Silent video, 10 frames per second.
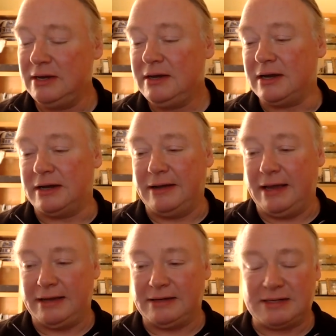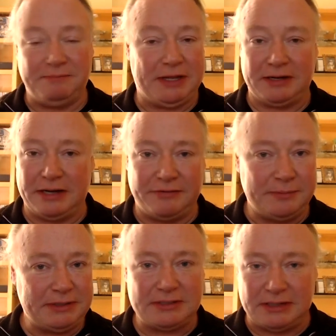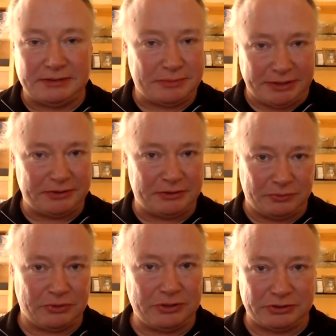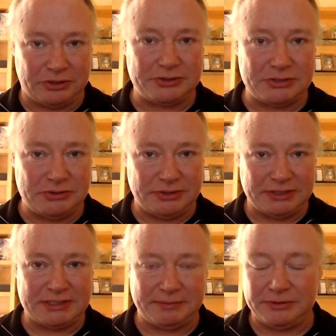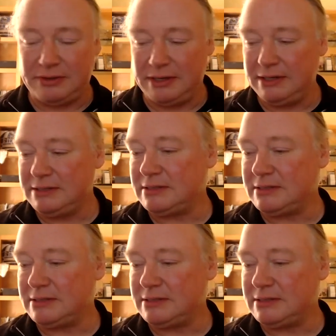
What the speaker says: And then governments around the world are also doing similar things.